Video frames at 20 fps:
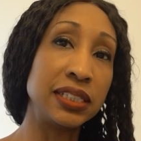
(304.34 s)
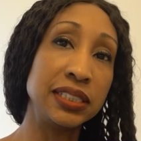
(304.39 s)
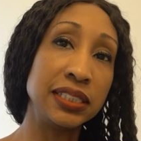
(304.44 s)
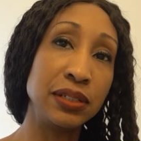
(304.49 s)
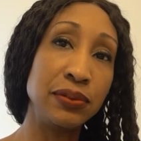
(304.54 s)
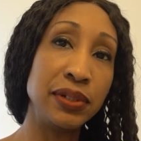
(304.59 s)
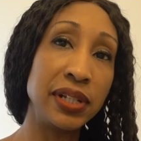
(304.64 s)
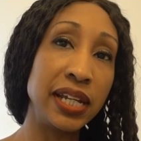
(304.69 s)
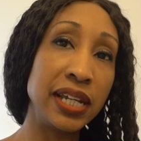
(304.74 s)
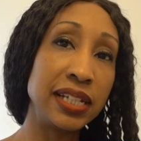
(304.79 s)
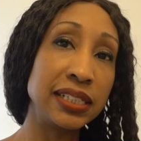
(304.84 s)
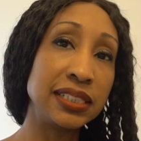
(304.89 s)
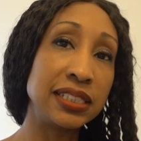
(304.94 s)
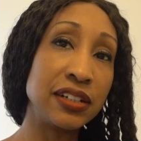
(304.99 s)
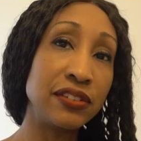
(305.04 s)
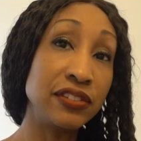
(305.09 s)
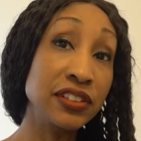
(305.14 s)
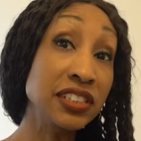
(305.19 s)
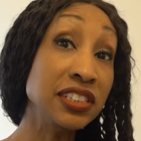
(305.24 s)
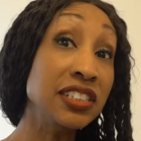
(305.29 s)
to see when I get
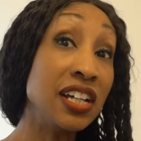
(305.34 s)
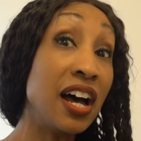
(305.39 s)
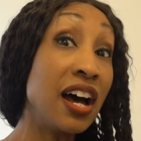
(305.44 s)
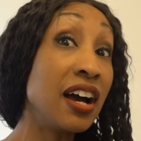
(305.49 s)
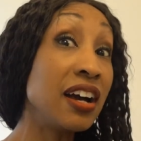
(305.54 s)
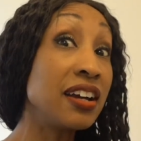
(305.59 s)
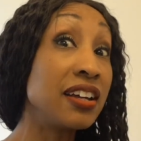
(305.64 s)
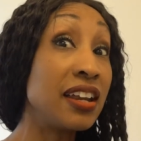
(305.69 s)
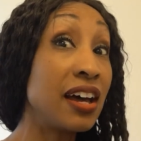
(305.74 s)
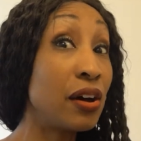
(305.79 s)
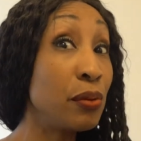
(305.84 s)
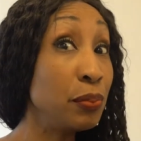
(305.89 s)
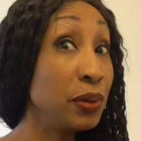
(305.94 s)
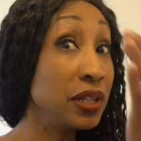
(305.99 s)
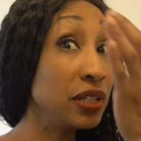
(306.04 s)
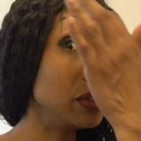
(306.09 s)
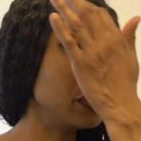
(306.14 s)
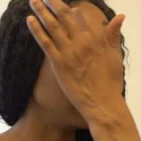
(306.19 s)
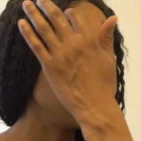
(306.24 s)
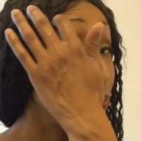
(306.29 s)
stuff in stock and I'll
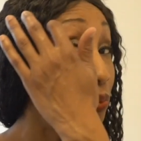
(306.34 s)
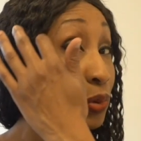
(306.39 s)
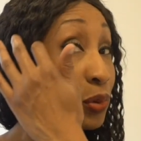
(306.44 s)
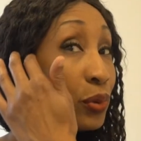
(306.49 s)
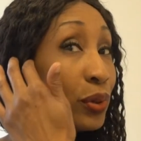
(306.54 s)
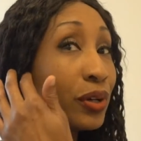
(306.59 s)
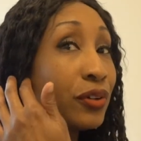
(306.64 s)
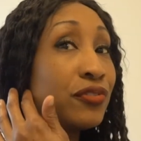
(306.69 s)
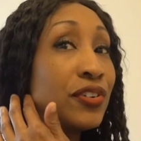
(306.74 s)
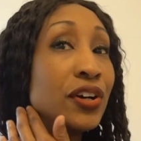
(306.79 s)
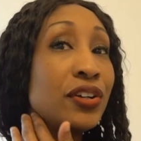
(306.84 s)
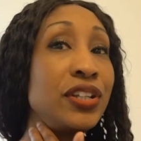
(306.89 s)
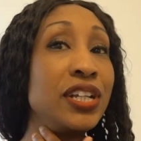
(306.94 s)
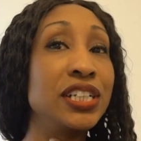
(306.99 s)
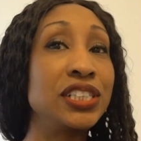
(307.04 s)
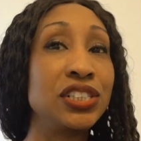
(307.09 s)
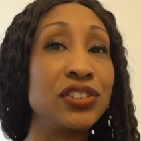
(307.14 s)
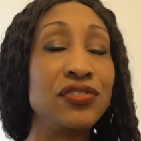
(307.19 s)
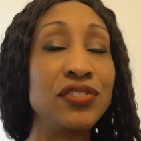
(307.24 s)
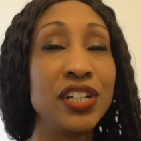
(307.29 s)
be doing more
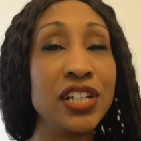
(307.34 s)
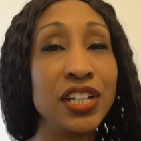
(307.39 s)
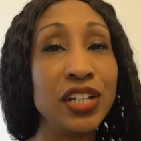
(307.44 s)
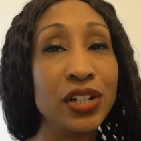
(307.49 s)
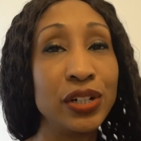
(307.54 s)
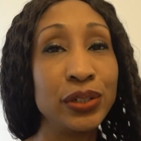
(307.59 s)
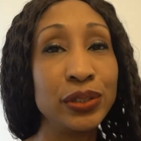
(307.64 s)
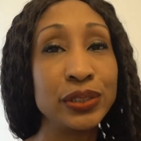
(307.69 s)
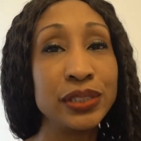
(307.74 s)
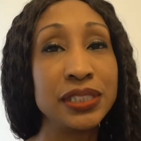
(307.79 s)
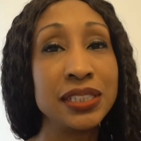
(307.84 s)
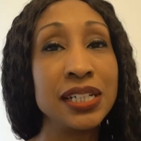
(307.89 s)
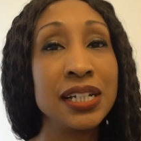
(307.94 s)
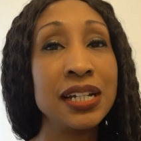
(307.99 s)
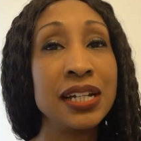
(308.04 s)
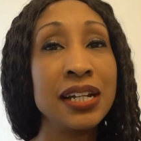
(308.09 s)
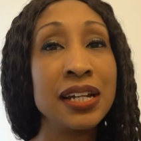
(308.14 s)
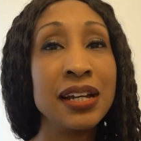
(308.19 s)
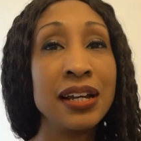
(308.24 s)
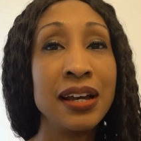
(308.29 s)
foundation videos.
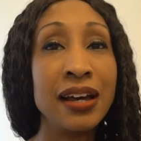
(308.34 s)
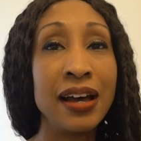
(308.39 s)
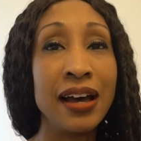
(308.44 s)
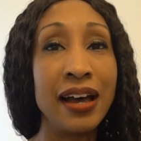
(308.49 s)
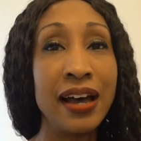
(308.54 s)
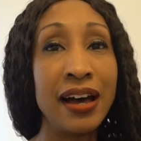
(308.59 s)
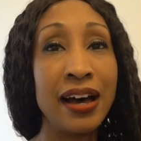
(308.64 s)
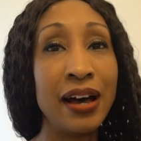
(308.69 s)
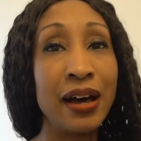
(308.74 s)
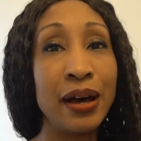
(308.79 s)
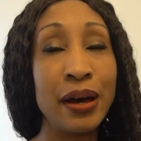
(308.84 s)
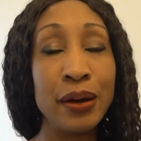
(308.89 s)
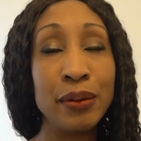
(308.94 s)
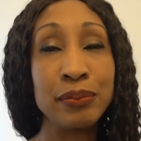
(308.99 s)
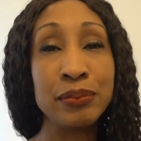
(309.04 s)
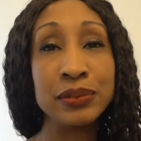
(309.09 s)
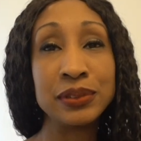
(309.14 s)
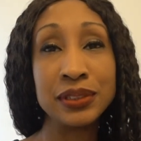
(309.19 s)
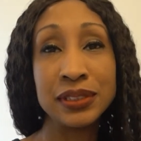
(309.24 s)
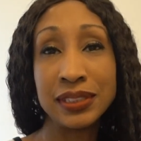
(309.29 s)

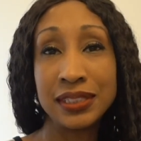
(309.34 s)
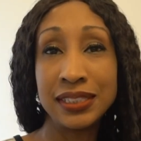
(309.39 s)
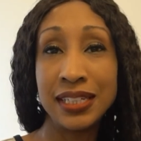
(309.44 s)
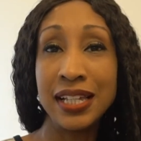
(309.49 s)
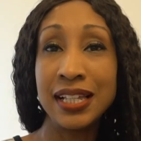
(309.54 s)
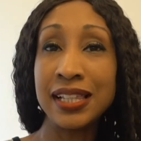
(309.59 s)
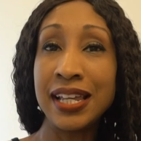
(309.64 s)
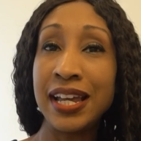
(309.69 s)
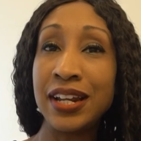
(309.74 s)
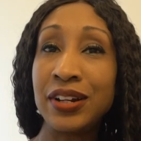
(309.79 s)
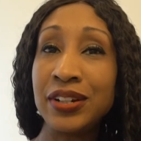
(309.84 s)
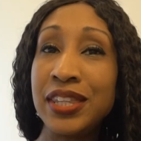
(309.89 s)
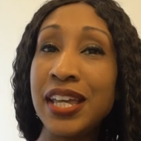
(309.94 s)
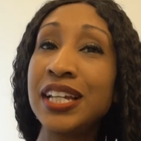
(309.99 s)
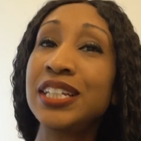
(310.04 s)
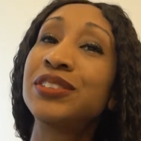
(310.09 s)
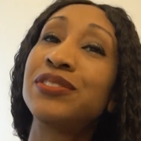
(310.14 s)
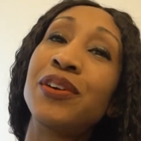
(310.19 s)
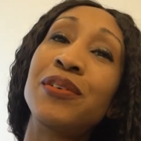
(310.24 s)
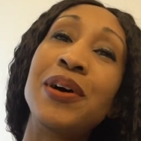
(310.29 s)
Um, see you later.
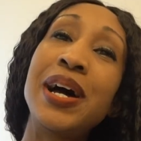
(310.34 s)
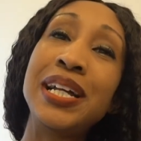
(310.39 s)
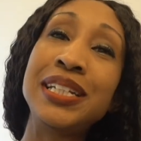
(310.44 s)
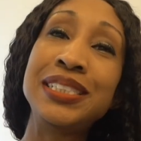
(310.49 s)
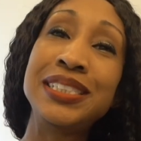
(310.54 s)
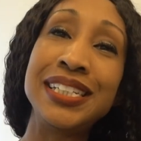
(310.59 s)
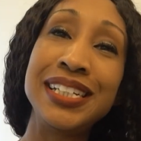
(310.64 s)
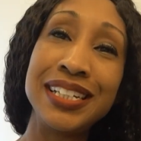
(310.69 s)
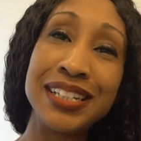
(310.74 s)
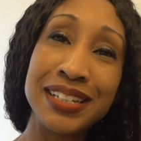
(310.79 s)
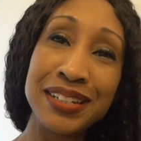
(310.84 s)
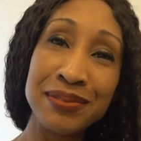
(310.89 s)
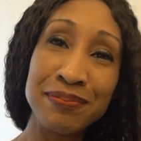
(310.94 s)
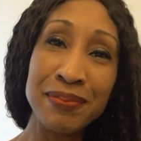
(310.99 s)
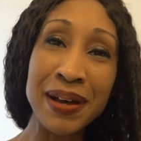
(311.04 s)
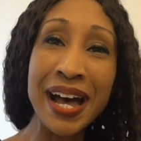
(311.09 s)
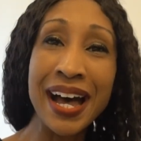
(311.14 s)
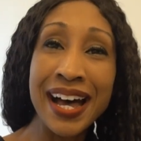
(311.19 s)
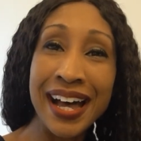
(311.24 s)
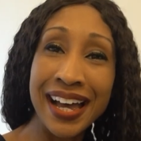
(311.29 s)
Thanks for watching.
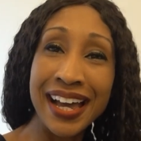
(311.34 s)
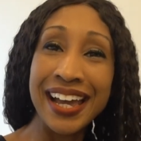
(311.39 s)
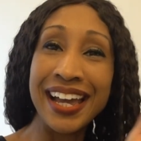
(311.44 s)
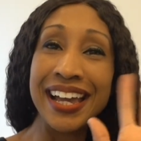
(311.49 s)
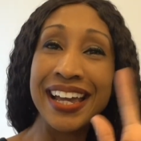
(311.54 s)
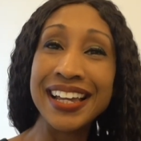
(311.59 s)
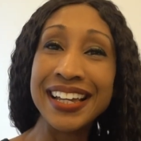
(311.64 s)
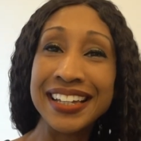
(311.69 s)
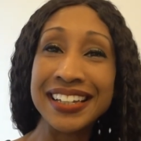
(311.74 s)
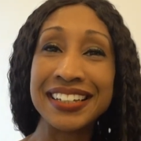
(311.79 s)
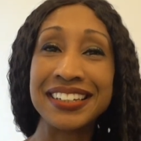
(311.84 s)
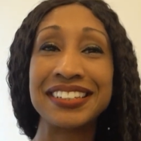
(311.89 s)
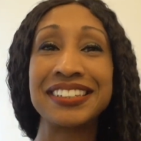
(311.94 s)
Bye.